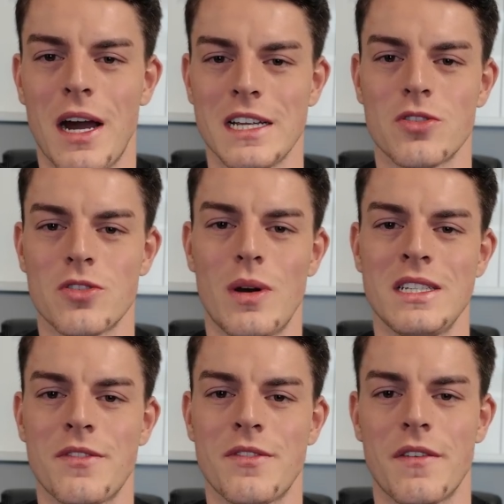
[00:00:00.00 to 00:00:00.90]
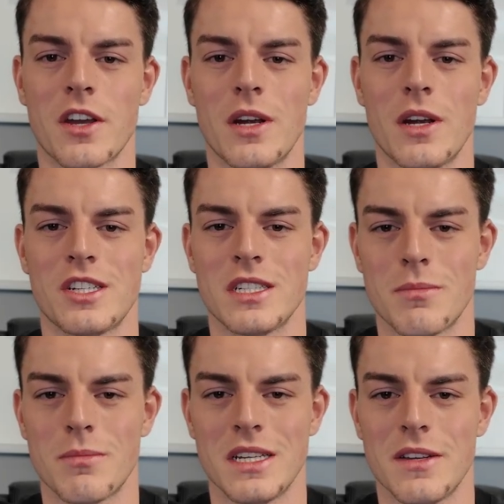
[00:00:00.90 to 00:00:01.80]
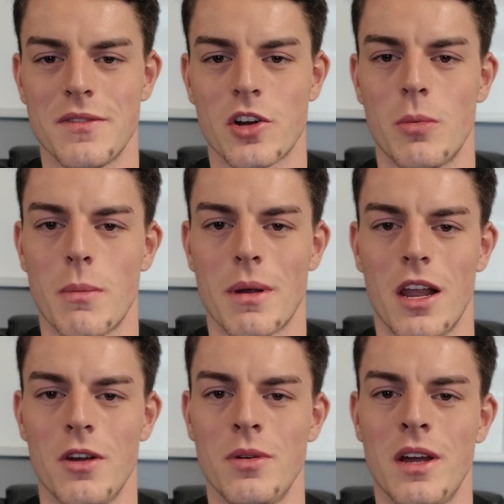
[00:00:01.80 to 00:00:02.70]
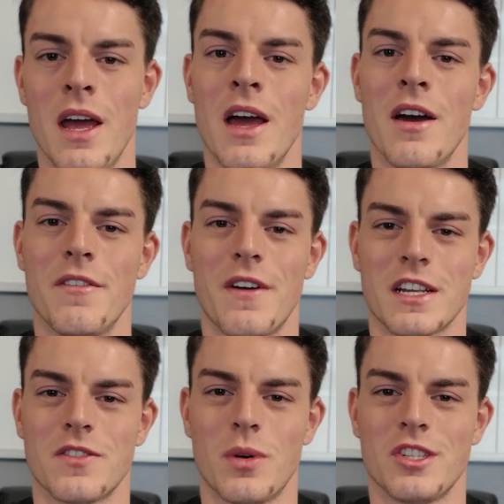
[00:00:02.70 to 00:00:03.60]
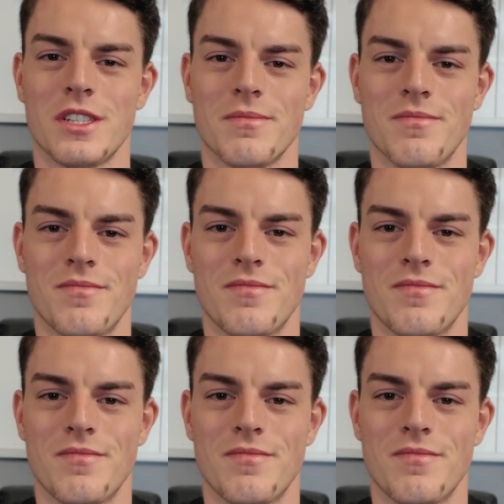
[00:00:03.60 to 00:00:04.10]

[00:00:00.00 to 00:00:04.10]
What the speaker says: And as always, if you have any questions, then please leave a comment below. Thanks for watching.